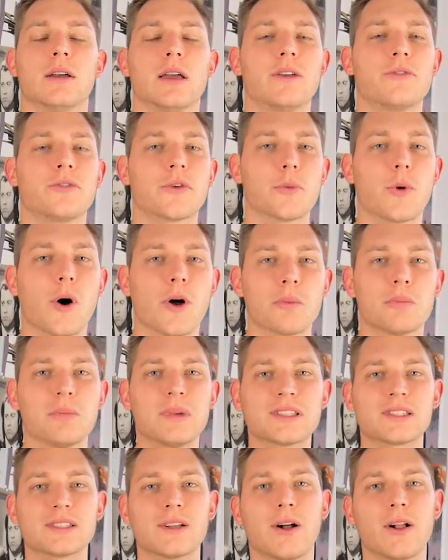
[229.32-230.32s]
If you won't
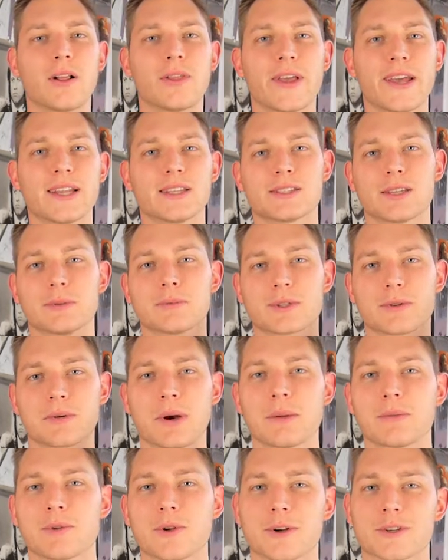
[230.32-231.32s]
miss all that,
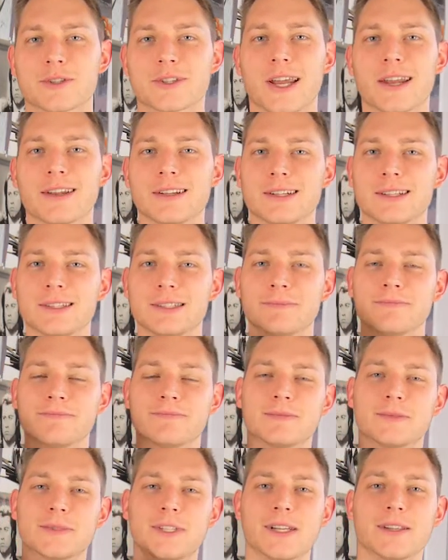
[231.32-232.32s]
subscribe to our channel.
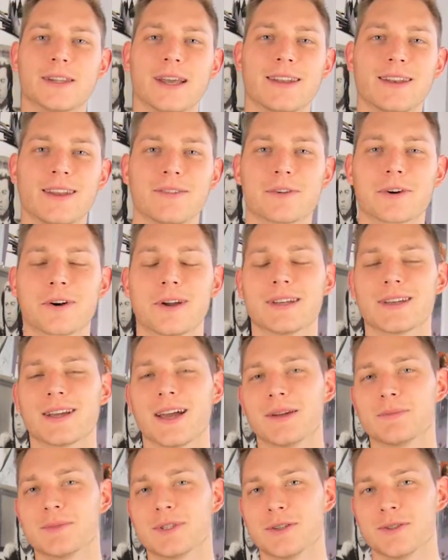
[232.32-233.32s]
Till then, have a great
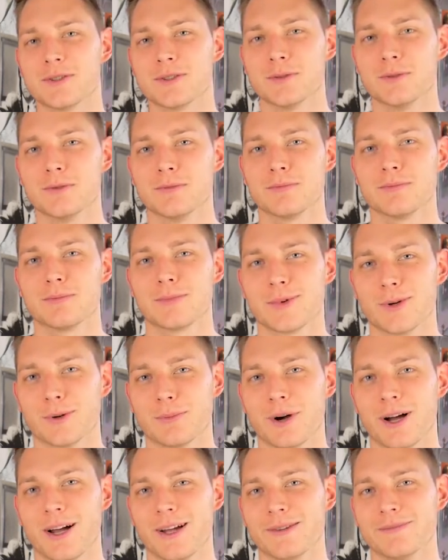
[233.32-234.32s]
time. See you soon.
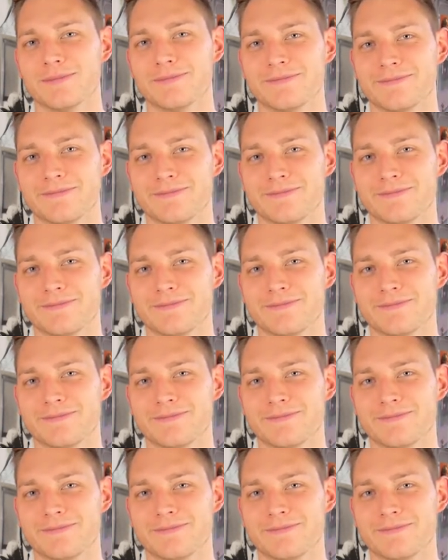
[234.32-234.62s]
Goodbye.